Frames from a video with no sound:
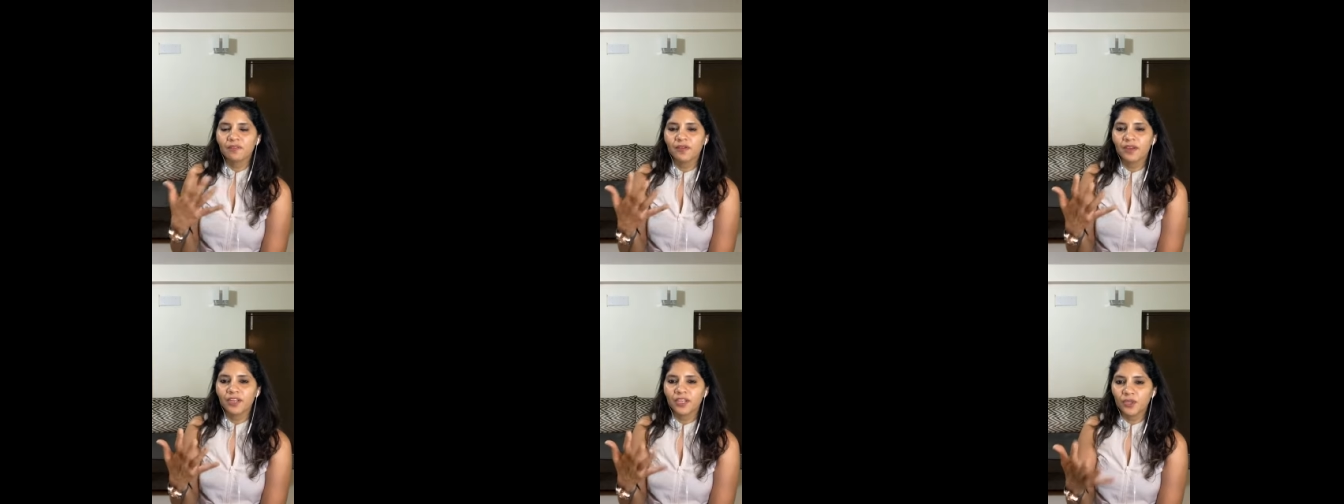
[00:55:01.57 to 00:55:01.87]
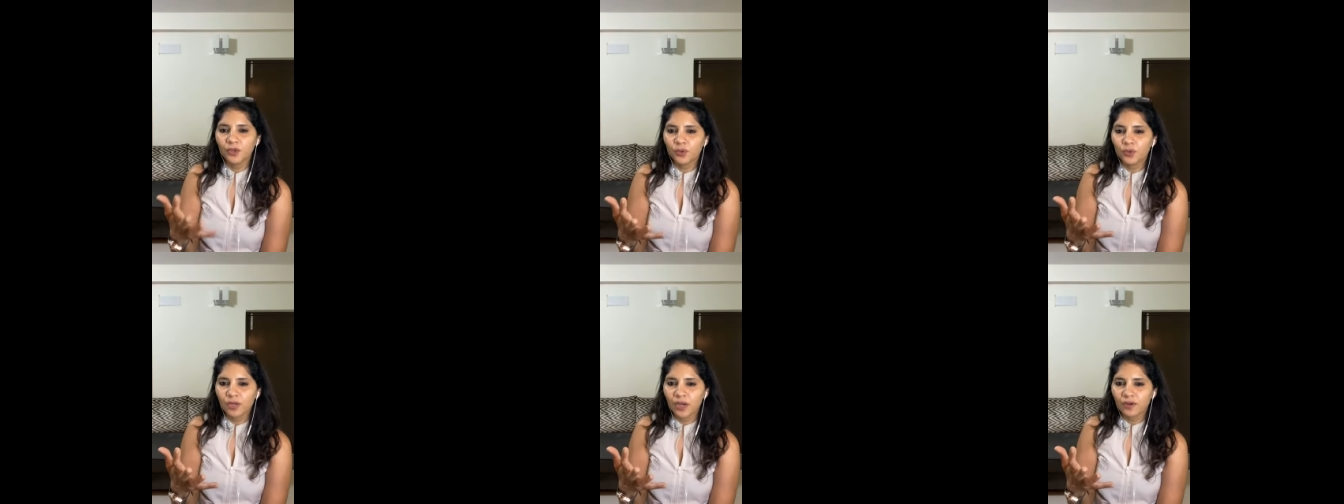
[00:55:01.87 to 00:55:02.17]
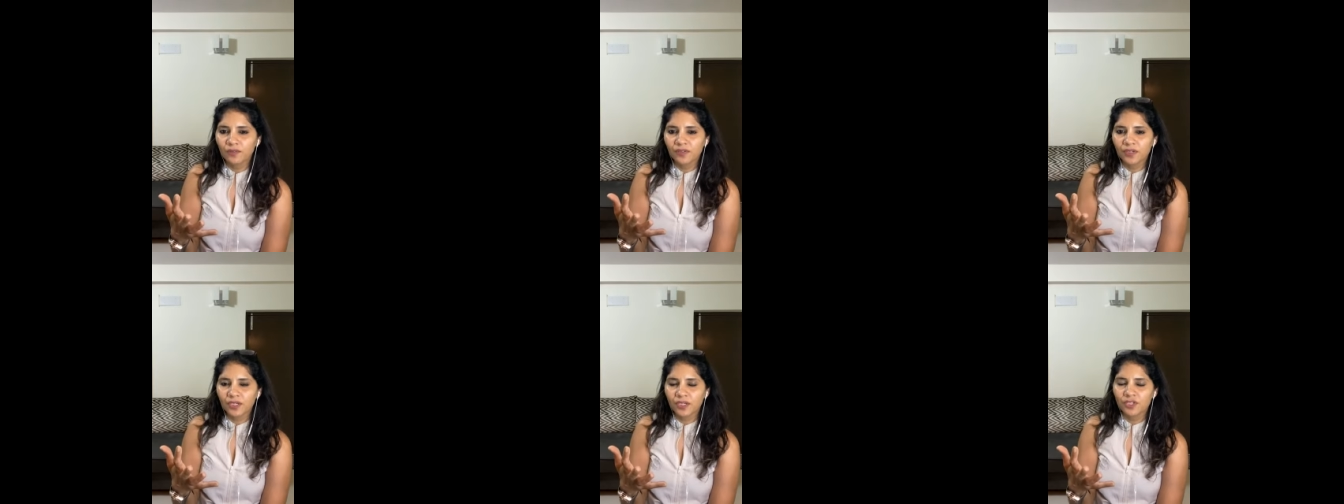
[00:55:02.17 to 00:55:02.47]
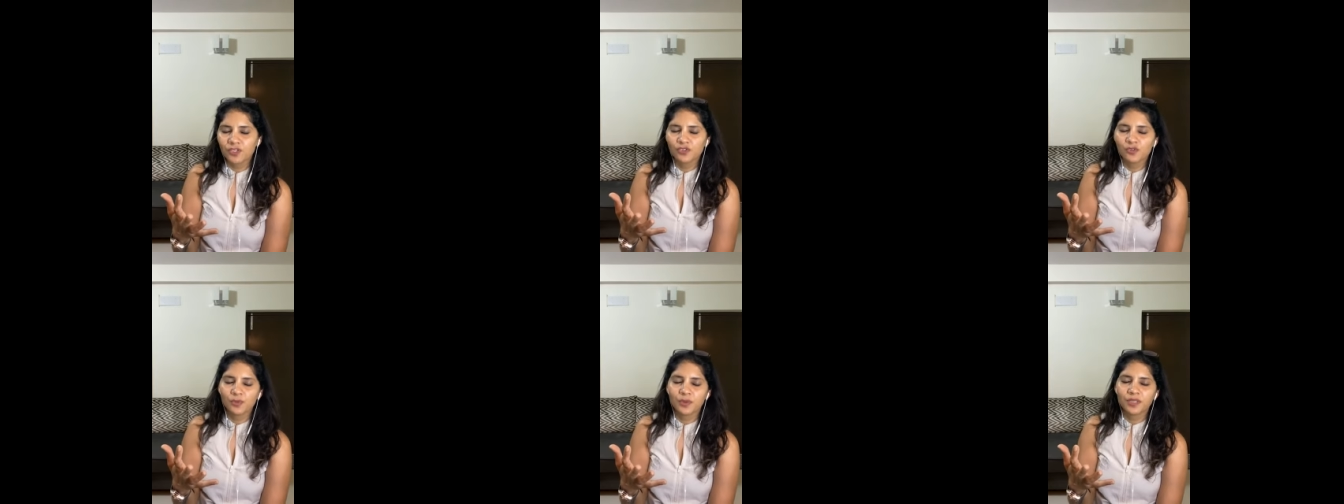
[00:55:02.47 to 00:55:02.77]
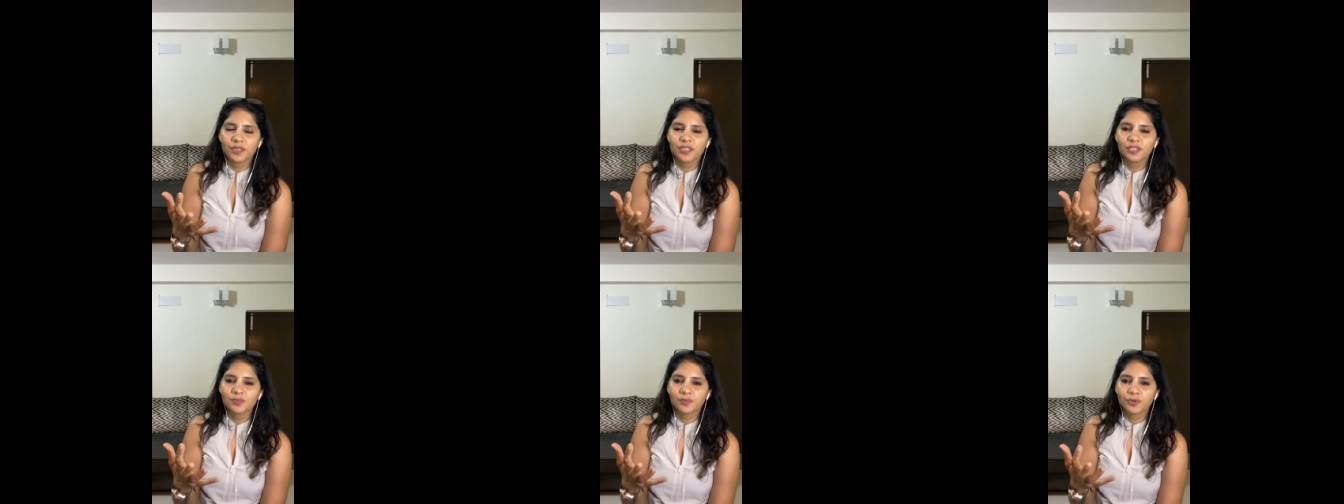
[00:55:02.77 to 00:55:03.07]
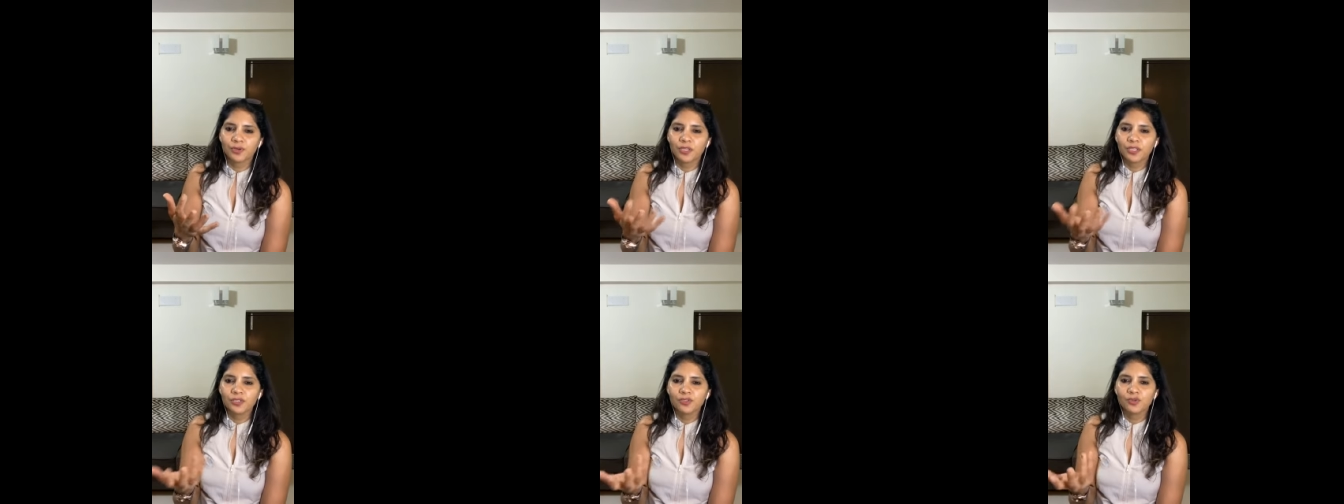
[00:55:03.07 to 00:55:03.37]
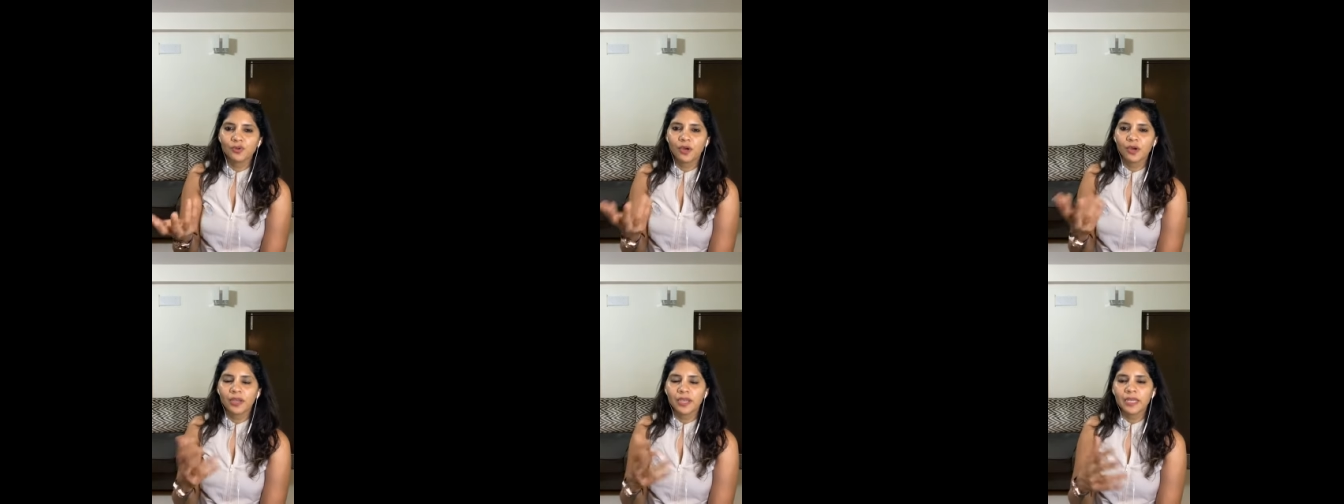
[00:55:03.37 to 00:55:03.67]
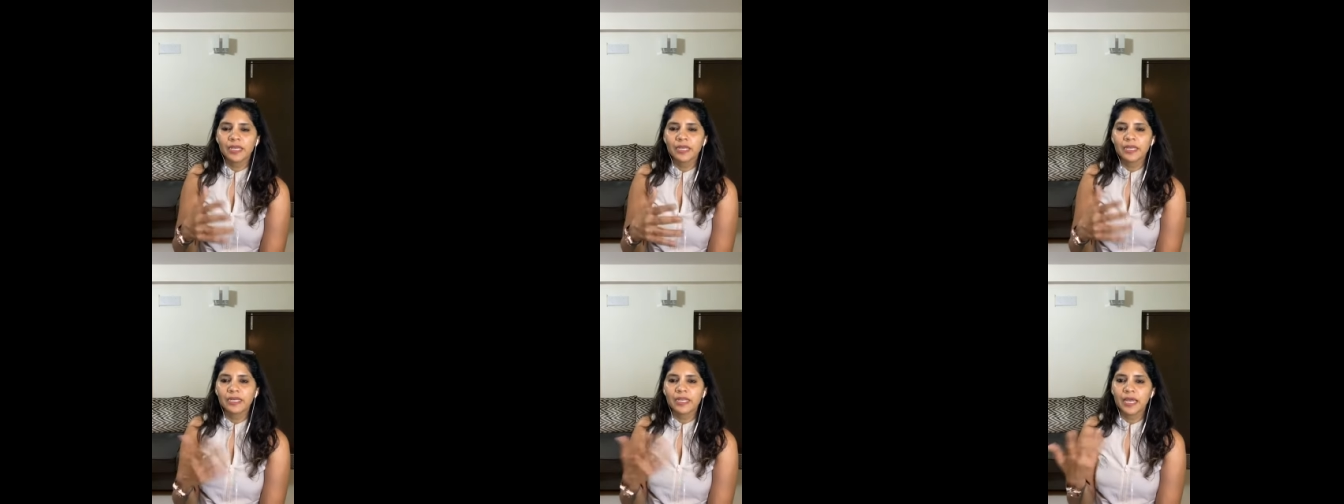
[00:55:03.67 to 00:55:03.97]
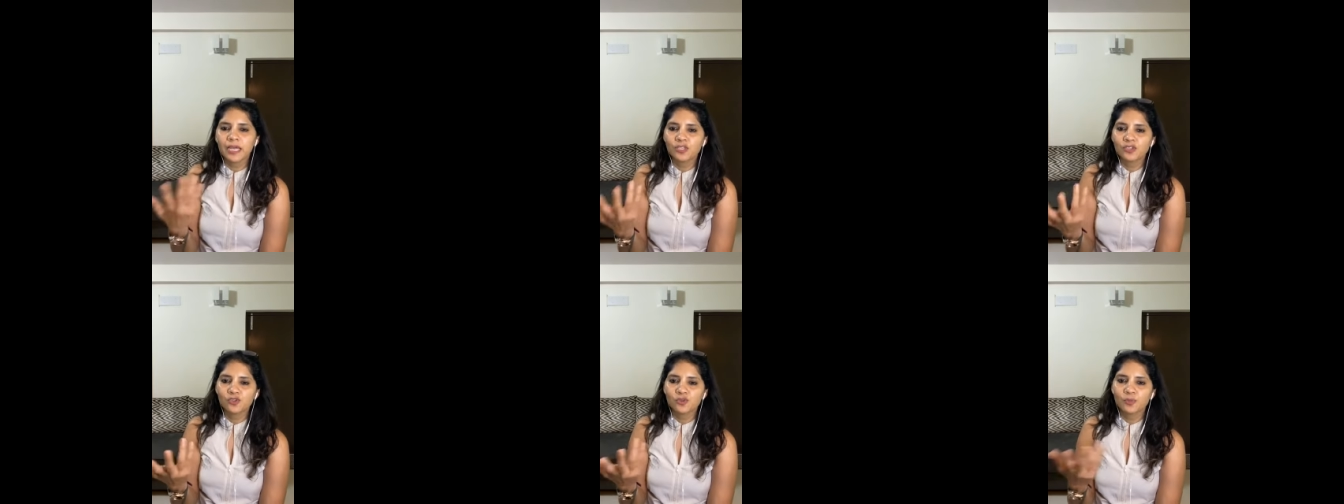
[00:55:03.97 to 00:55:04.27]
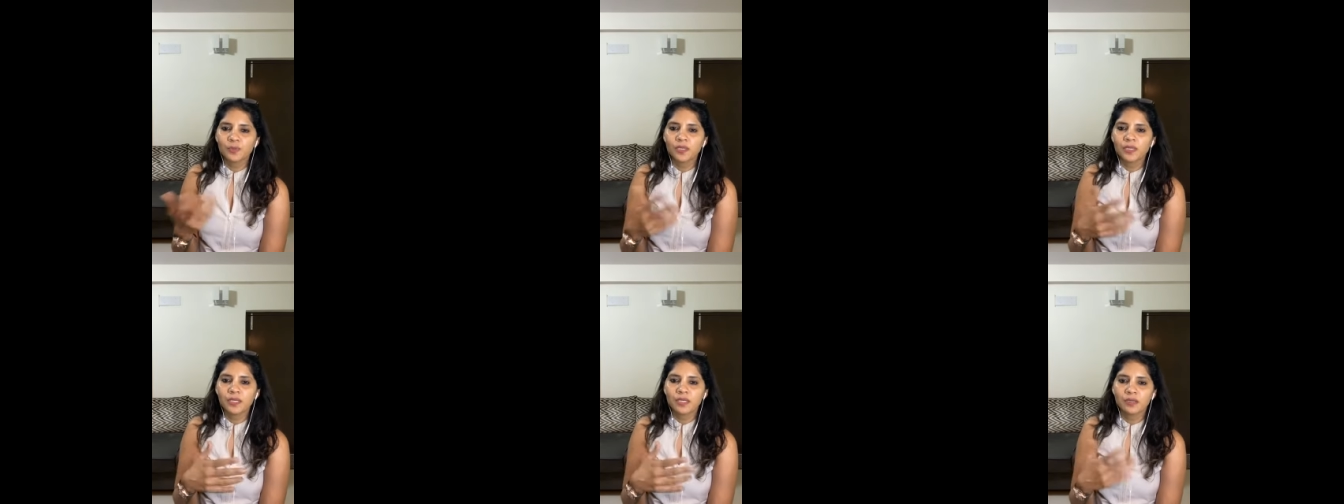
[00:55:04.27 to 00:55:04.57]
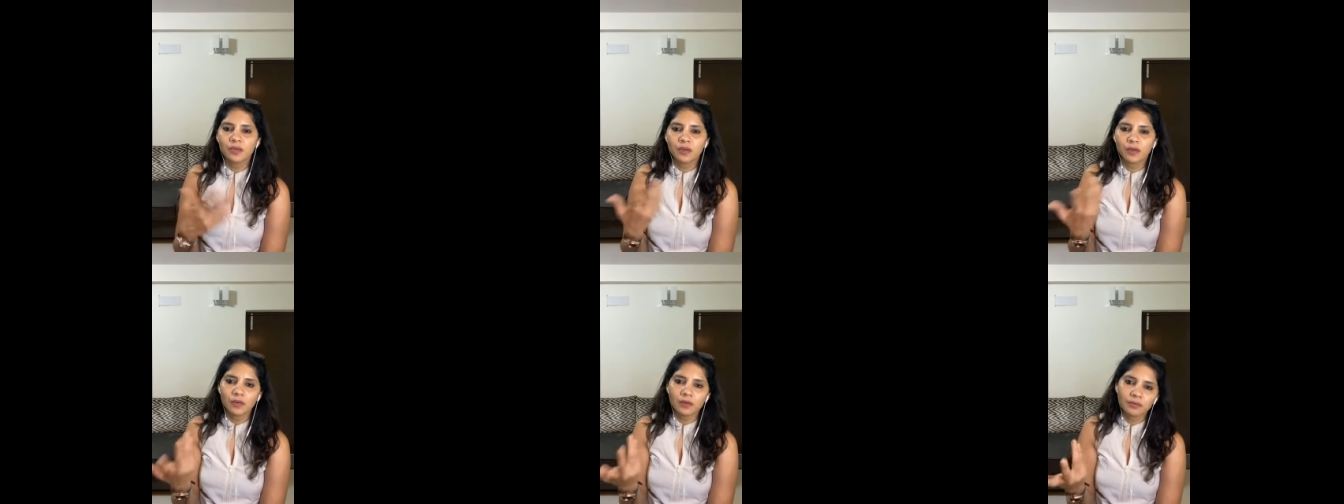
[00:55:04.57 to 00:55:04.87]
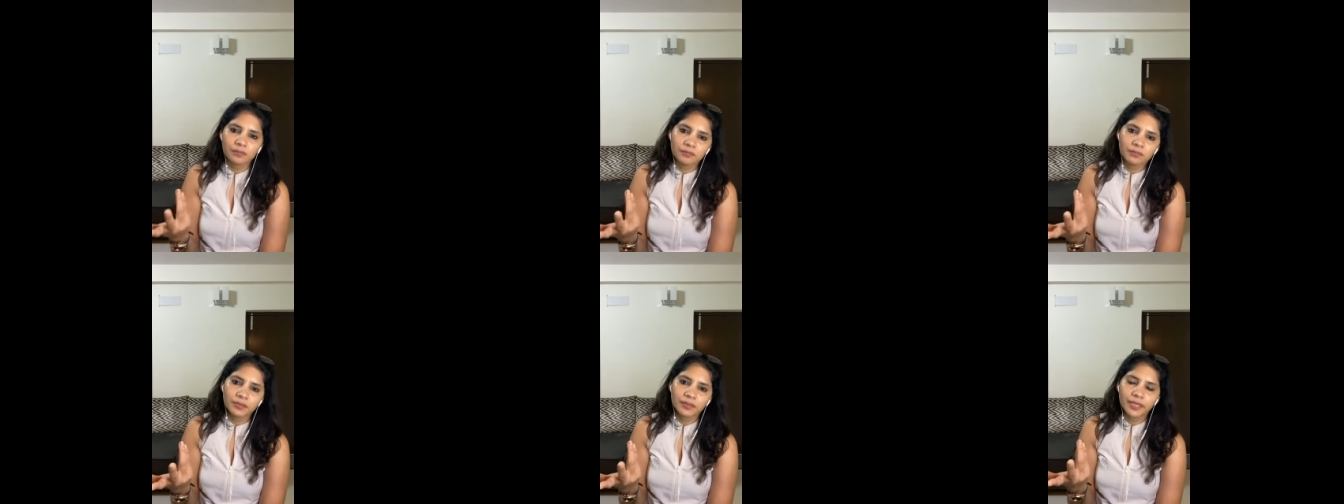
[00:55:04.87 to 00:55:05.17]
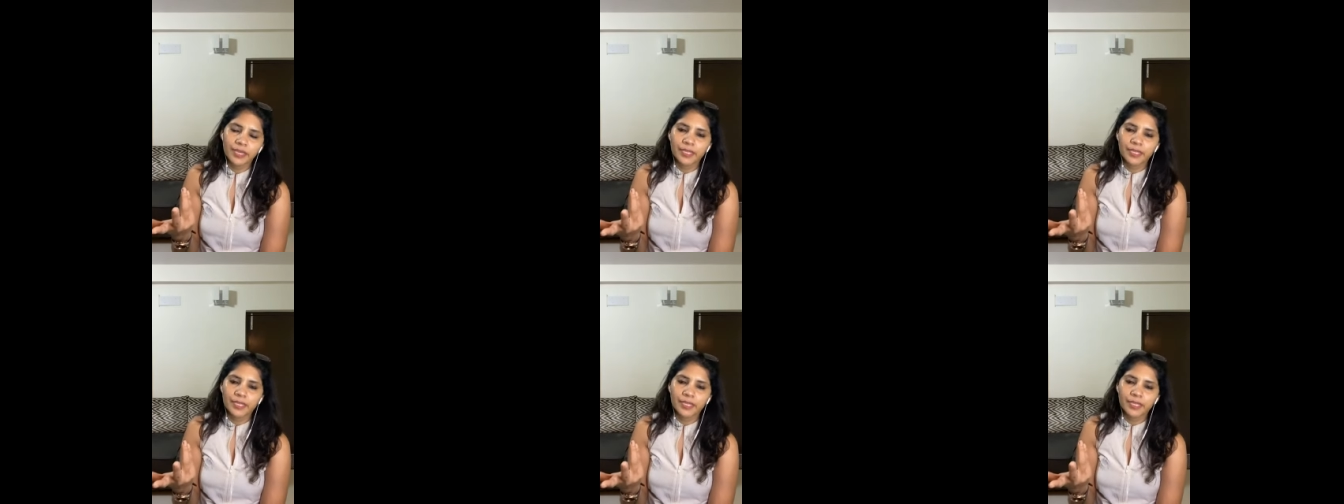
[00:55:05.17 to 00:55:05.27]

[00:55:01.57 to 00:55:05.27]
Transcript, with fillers: very good after consuming this protein so again it has to be um,